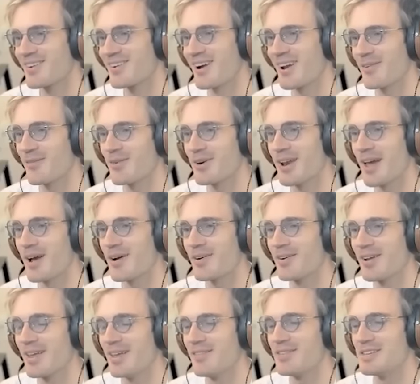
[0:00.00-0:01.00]
Great, we're
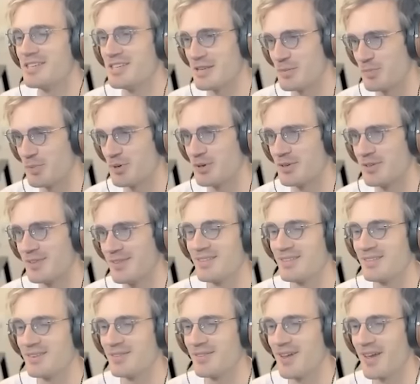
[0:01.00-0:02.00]
now even deeper.
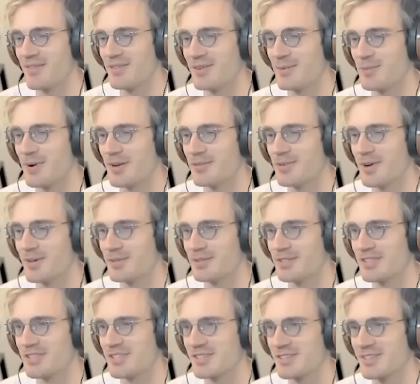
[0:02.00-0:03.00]
Don't have your red
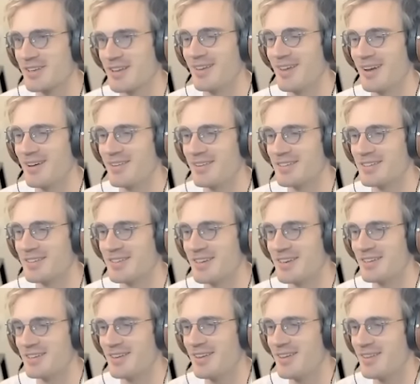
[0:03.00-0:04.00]
rose. Gary isn't
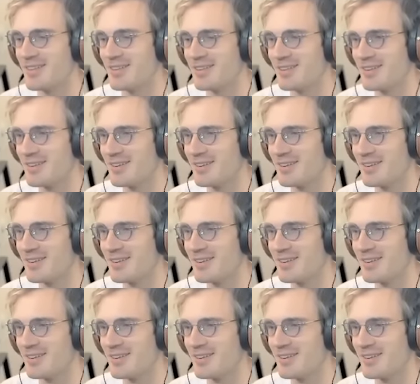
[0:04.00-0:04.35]
here either.